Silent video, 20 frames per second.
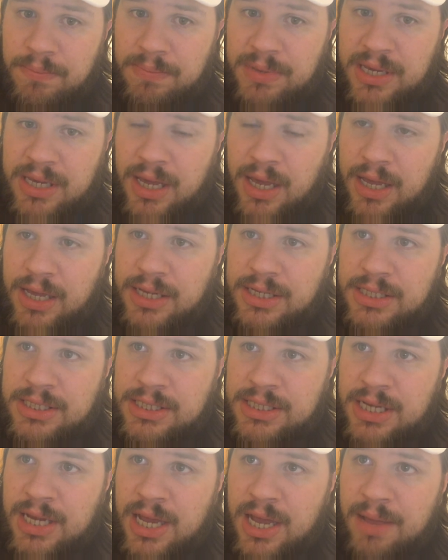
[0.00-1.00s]

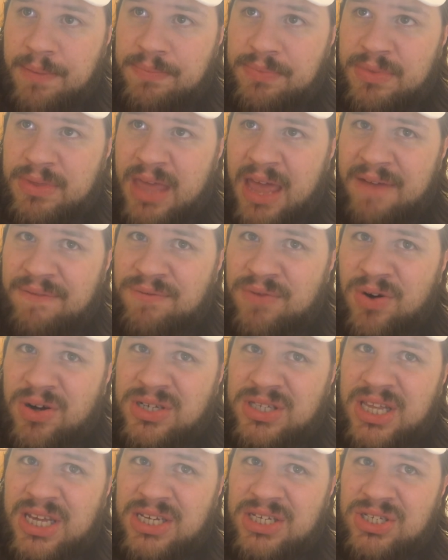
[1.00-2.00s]
Because at
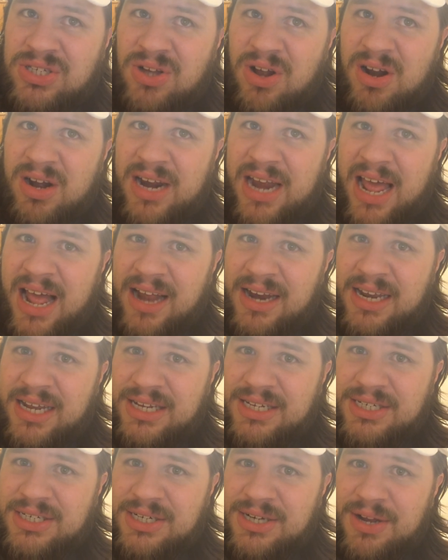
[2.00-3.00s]
first they started out
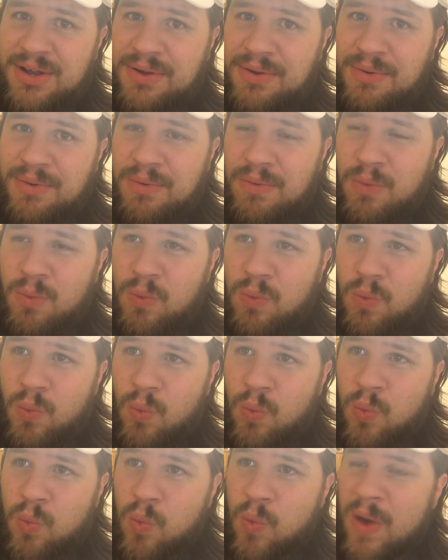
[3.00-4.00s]
as, you know,
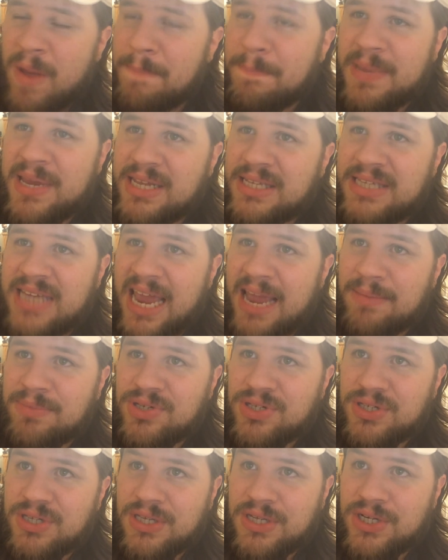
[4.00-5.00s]
wimpy
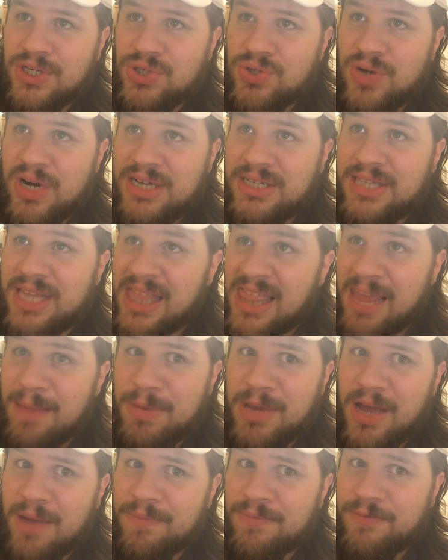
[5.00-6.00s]
damsels in distress. Then
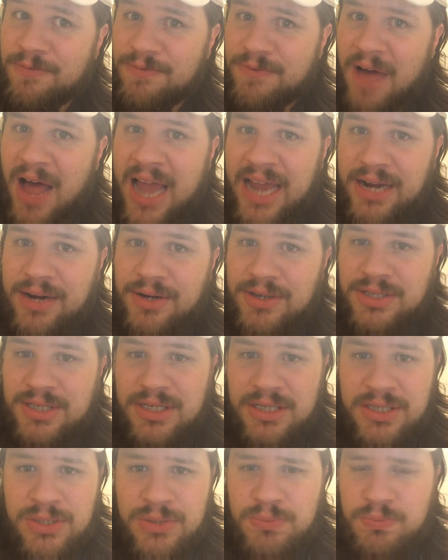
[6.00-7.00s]
they become fighters.